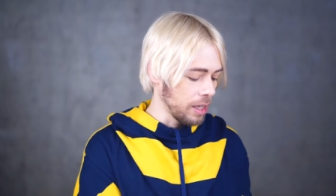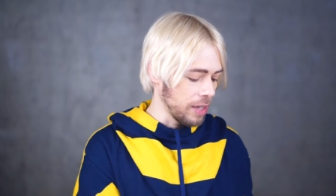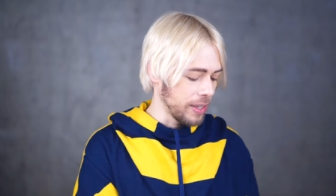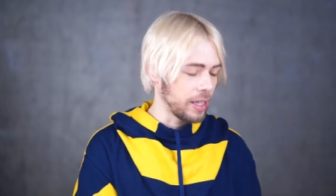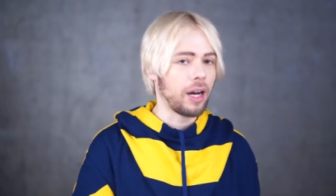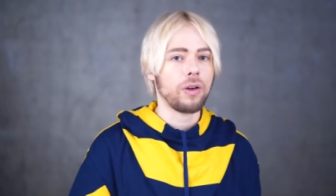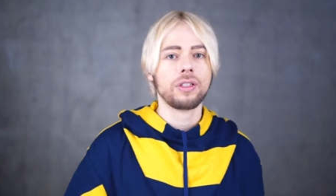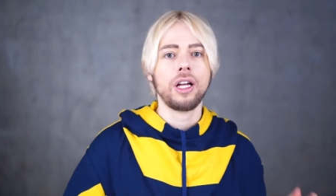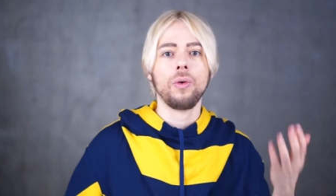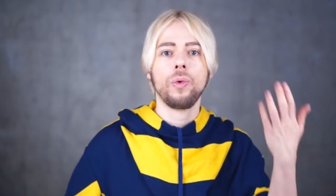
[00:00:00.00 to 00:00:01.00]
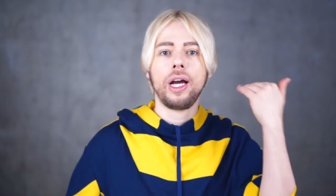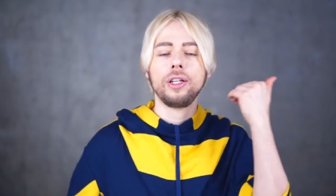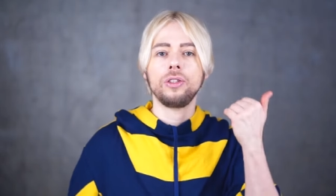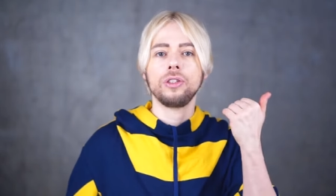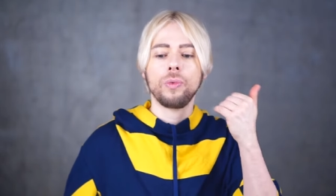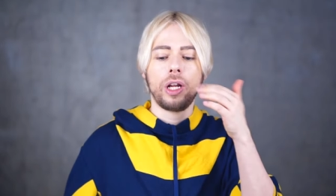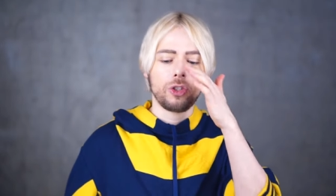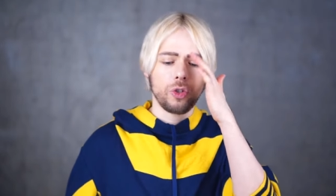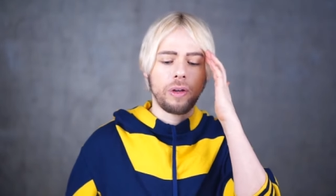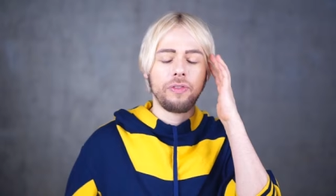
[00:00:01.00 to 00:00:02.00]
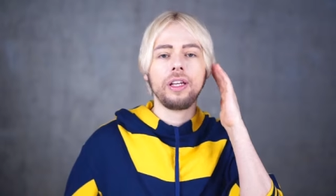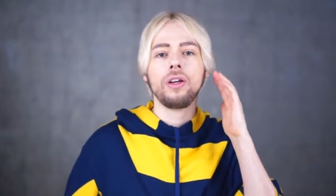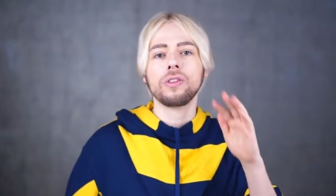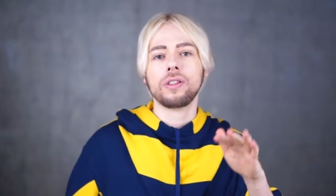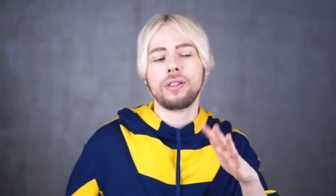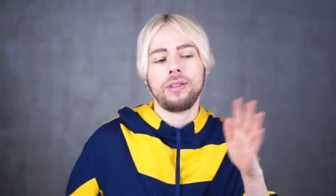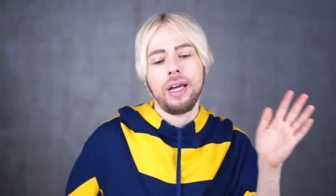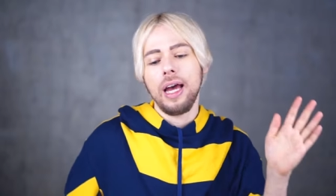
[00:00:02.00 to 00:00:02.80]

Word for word: leaving the house. Now, when I, when I shoot my videos, it's,